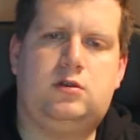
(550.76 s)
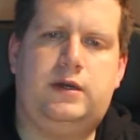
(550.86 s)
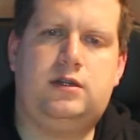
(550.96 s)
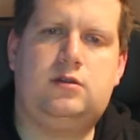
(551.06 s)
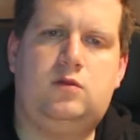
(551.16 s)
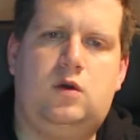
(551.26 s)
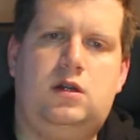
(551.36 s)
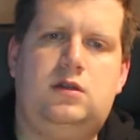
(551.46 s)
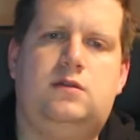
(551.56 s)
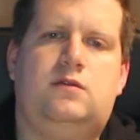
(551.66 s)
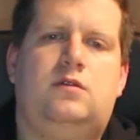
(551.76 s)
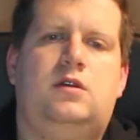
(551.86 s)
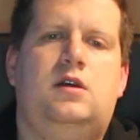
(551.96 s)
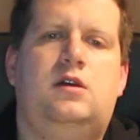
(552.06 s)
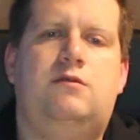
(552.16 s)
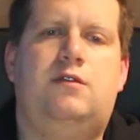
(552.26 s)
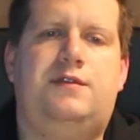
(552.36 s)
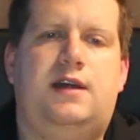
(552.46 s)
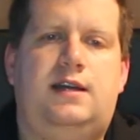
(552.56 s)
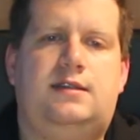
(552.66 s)
a good one
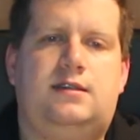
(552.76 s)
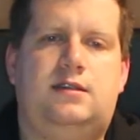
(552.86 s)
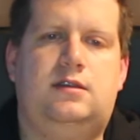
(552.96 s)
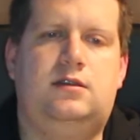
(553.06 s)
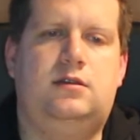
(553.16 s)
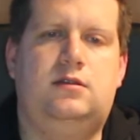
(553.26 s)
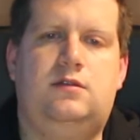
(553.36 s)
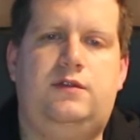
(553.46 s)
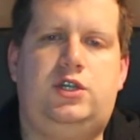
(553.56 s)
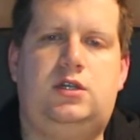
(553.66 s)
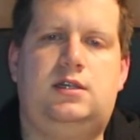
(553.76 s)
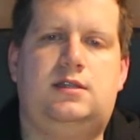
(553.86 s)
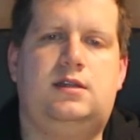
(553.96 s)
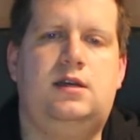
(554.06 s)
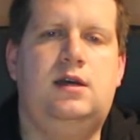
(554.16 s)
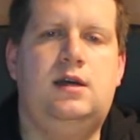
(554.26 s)
with nice visuals.